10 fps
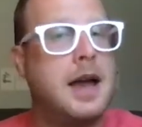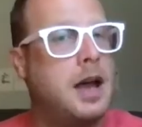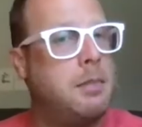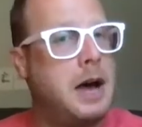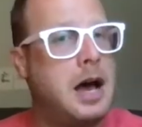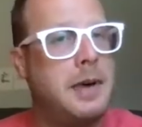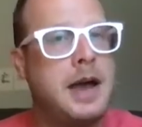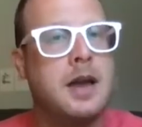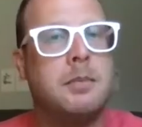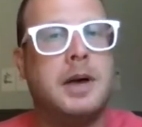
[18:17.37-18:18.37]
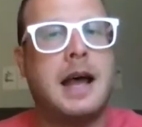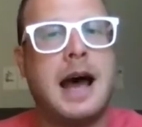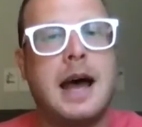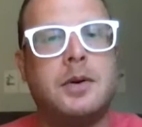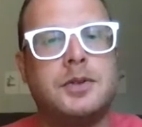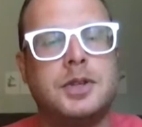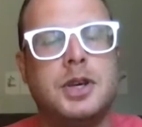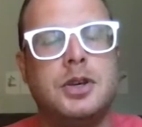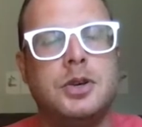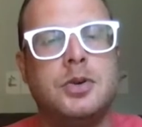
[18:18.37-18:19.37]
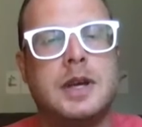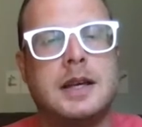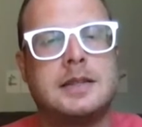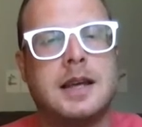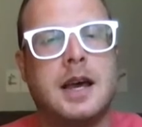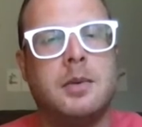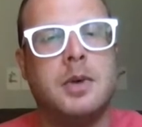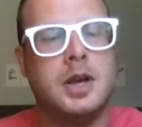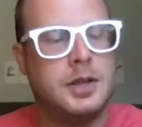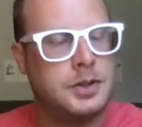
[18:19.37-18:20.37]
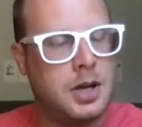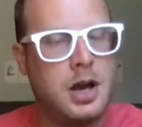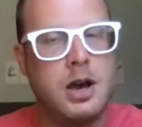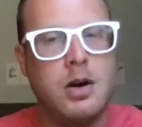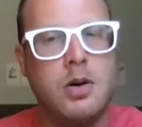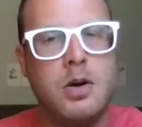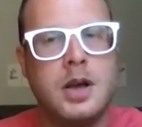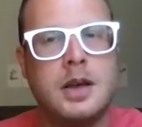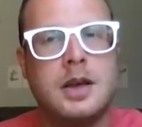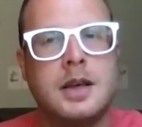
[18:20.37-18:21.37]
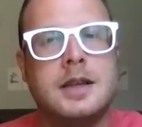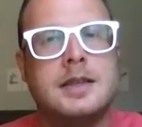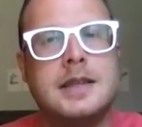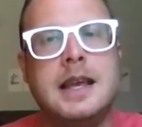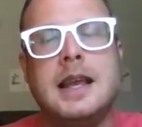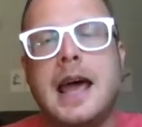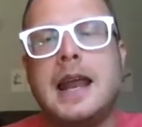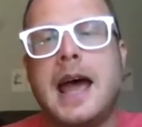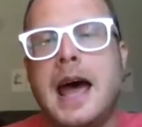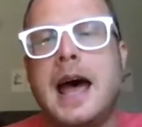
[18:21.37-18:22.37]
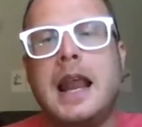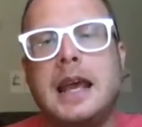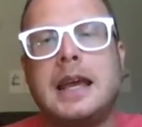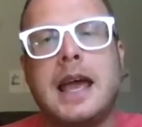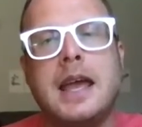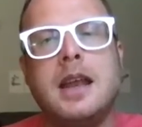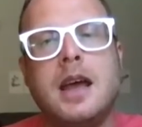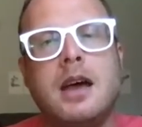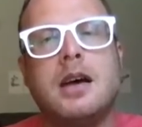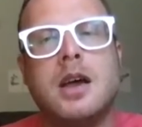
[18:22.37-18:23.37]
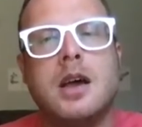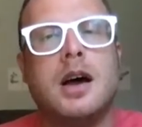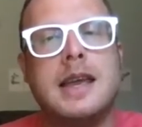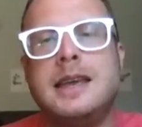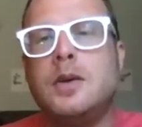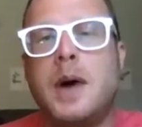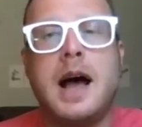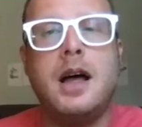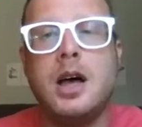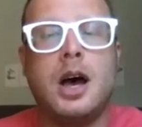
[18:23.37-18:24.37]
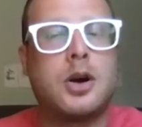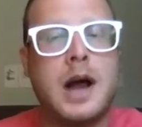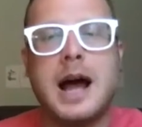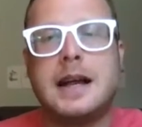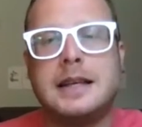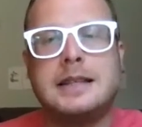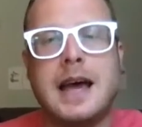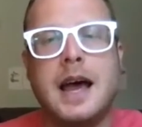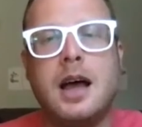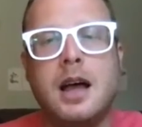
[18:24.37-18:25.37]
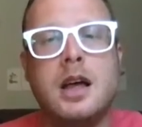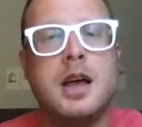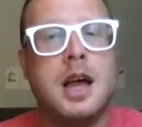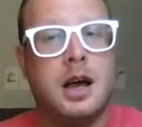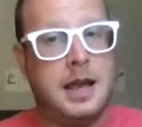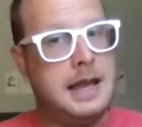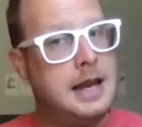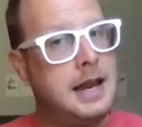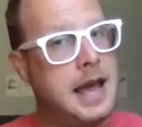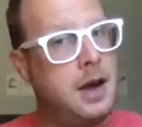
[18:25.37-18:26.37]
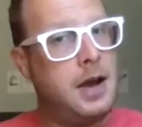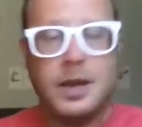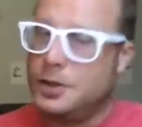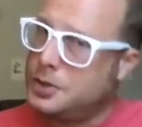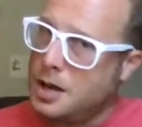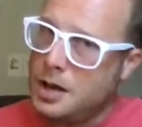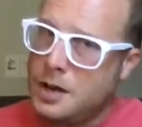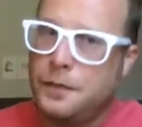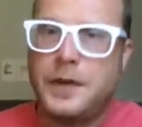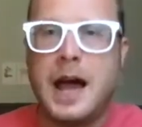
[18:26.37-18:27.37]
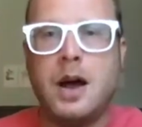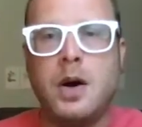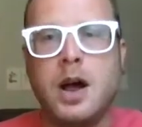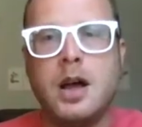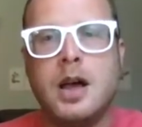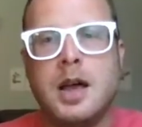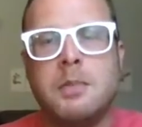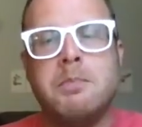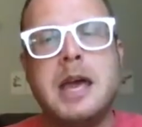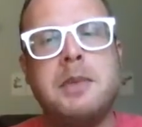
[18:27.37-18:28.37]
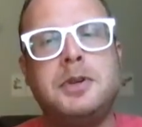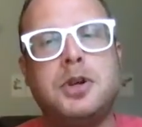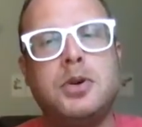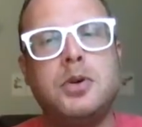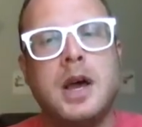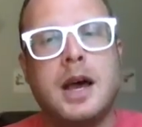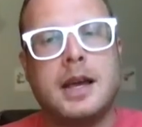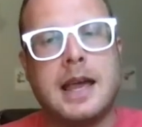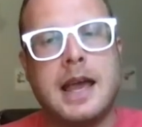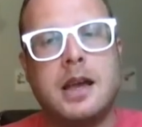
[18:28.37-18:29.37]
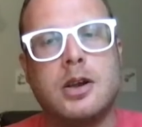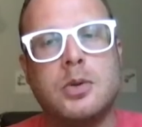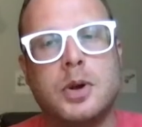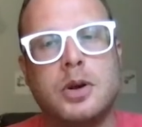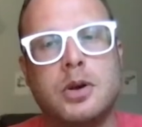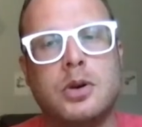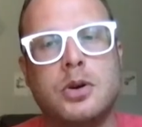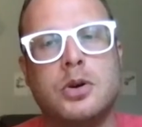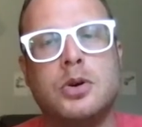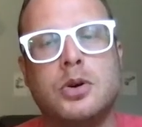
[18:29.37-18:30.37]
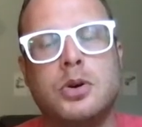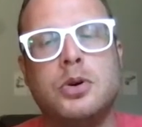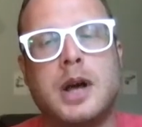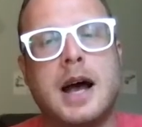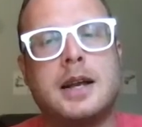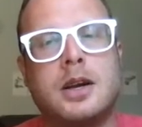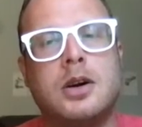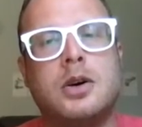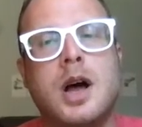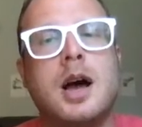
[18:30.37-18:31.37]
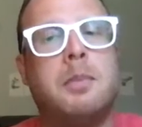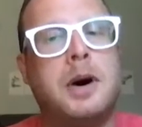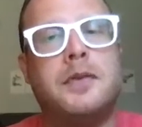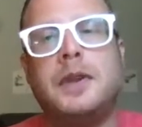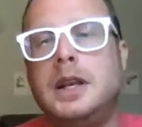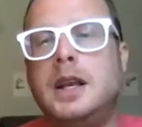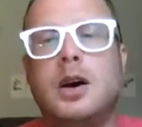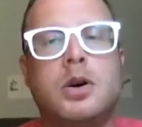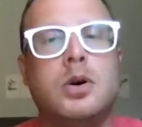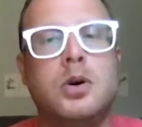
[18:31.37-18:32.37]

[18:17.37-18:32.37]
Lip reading: bye-bye. But I'll see you next time. So, see you later, alligator. In a while, a crocodile. In an hour, sunflower. Maybe two, a kangaroo. Gotta go, buffalo.